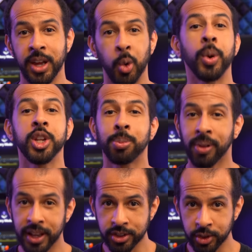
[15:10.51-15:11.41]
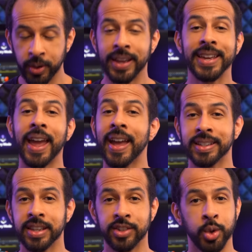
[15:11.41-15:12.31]
When you pledge, you can get
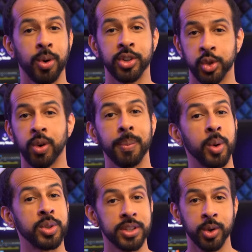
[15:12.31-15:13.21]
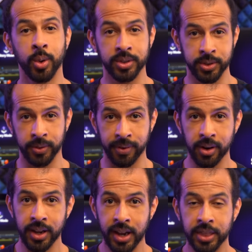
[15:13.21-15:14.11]
access to our Story Mode Discord
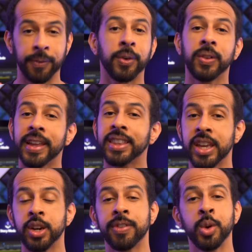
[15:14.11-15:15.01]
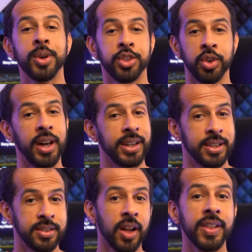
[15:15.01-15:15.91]
server, the full-length interview with John
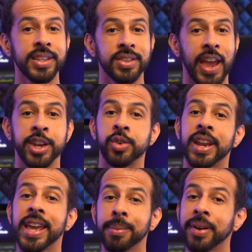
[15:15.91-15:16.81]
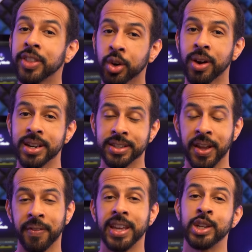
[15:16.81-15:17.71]
Gonzalez, and your name and the credits
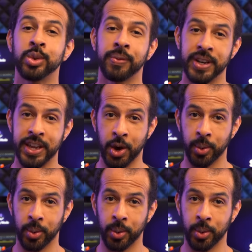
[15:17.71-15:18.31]
of each video.